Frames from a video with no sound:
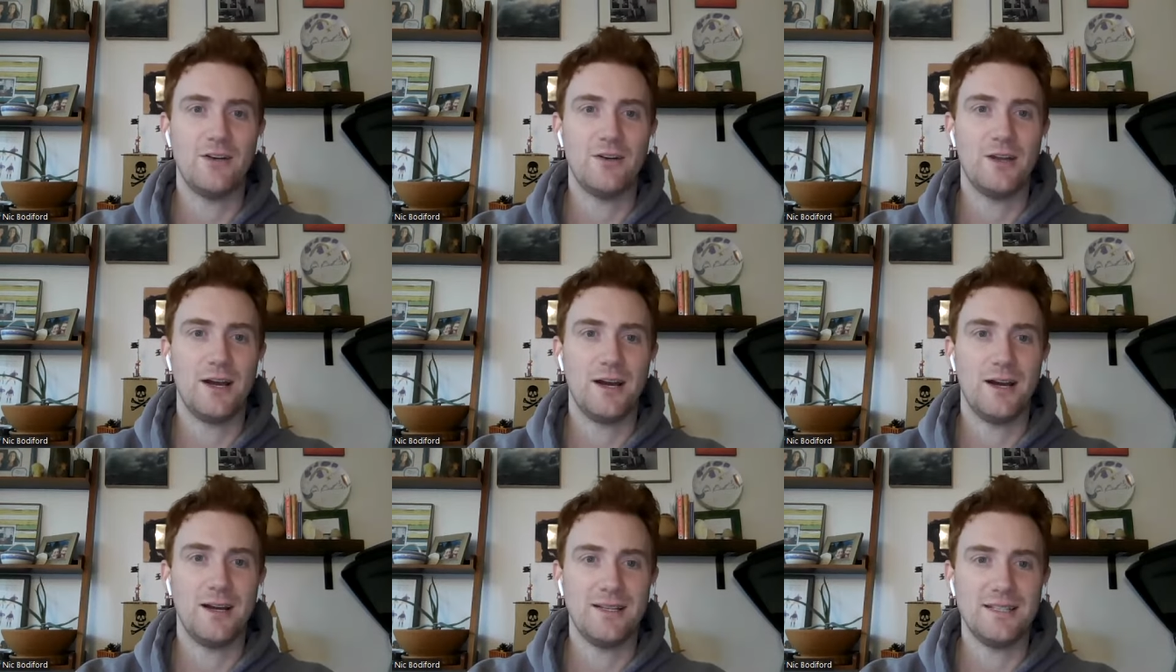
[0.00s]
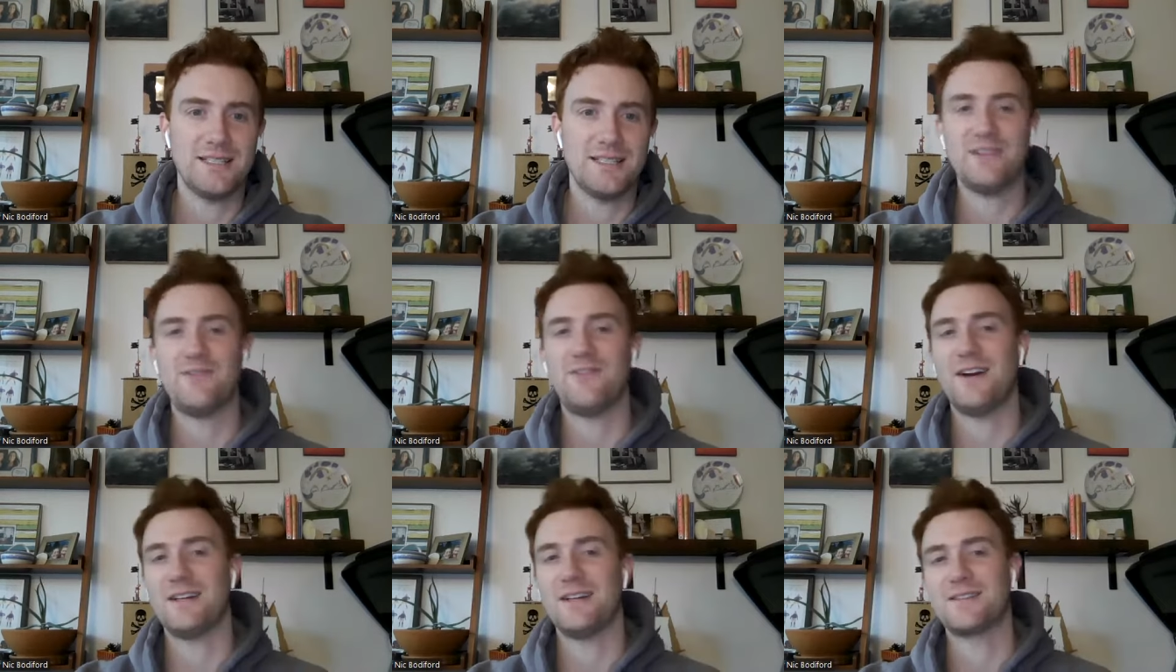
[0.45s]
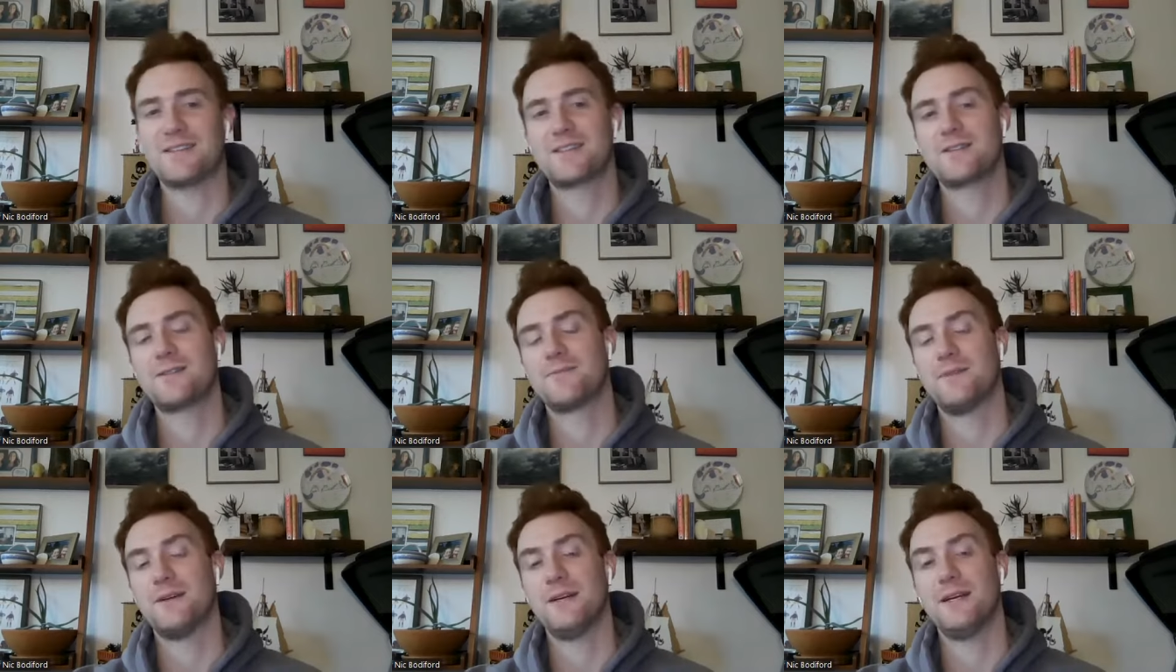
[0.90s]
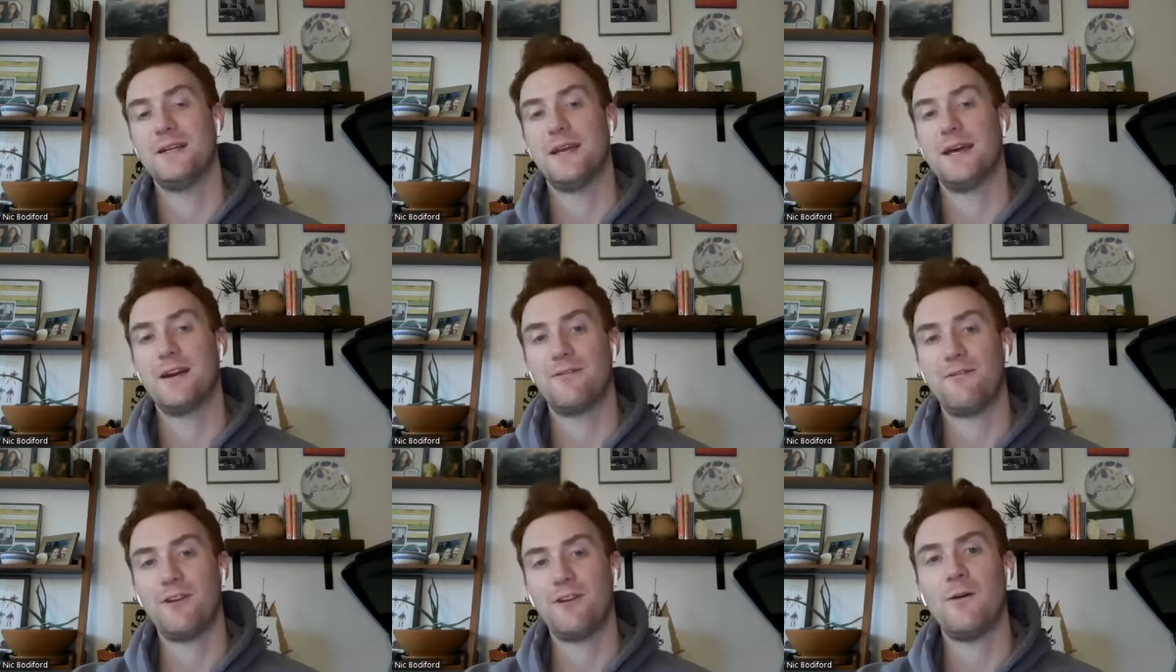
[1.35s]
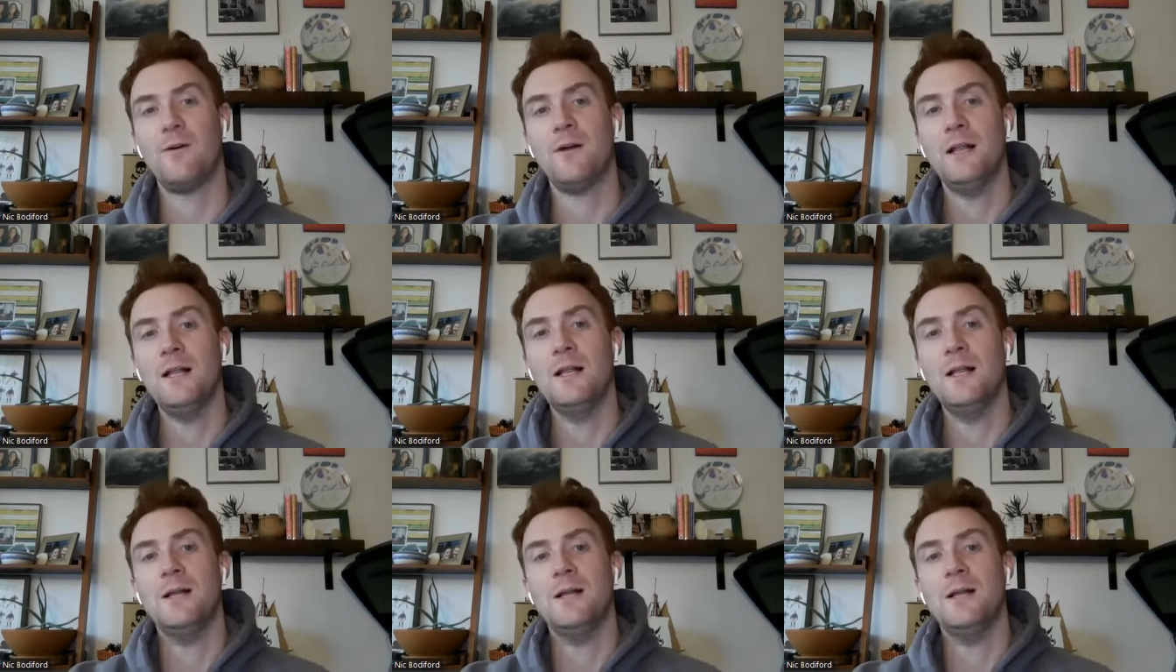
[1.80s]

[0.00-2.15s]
uh, defense in the NFL.